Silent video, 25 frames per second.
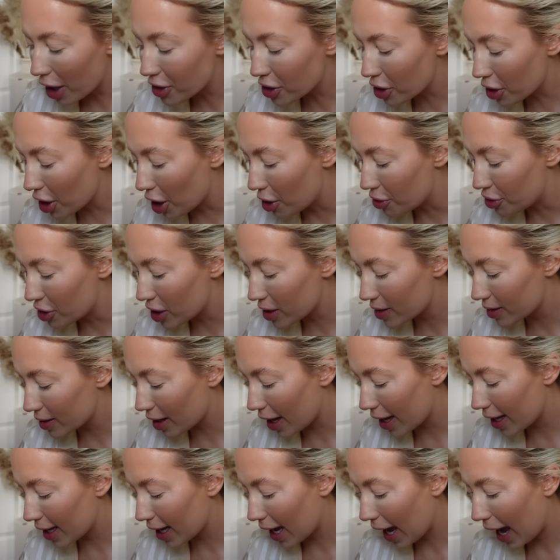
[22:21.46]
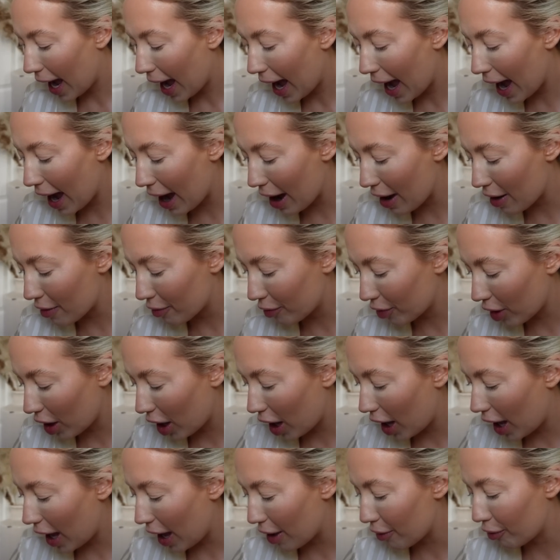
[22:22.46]
I don't know, just like have
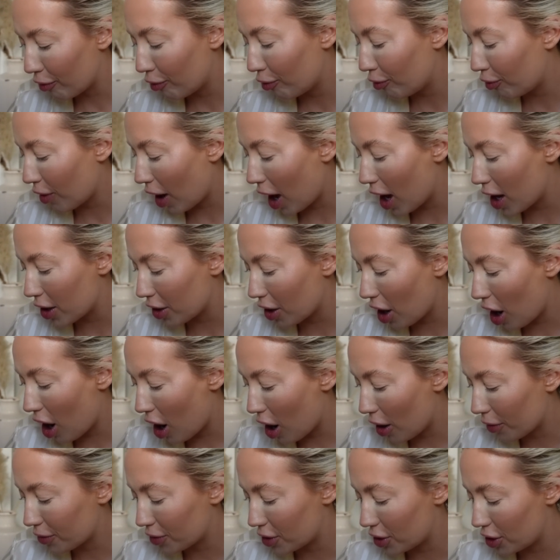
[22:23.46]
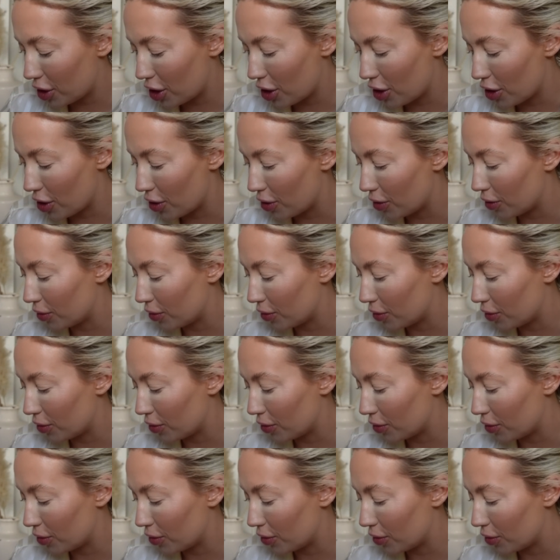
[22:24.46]
a fun afternoon